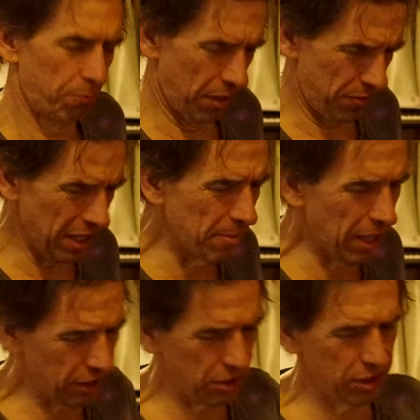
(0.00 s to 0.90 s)
the thing
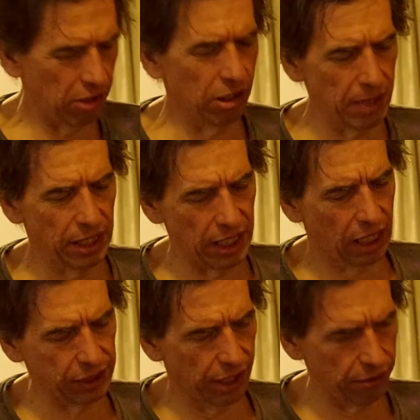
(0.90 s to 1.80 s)
about this theory about the
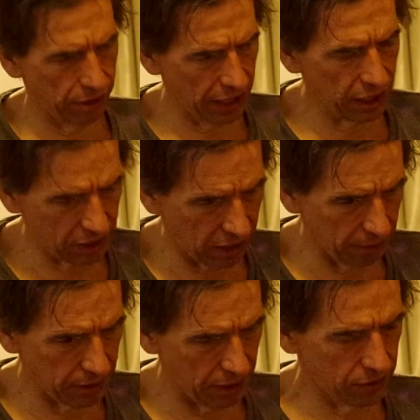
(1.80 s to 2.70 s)
Alexandrian text
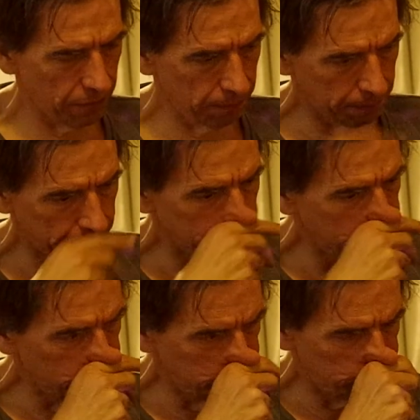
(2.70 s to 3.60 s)
types is
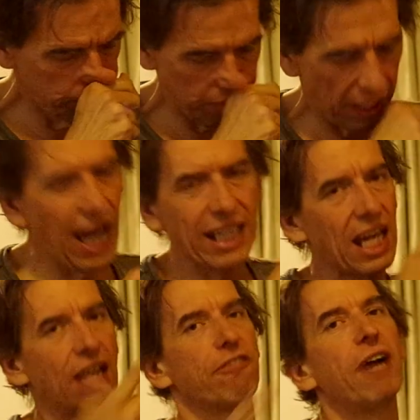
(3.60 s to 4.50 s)
I
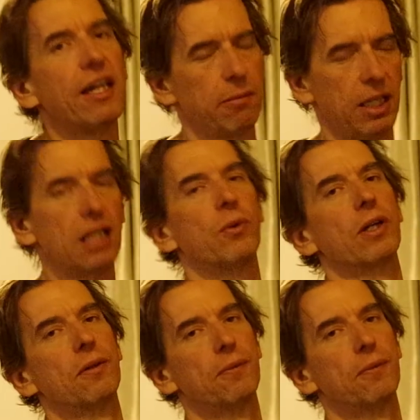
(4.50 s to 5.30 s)
can't find them anywhere.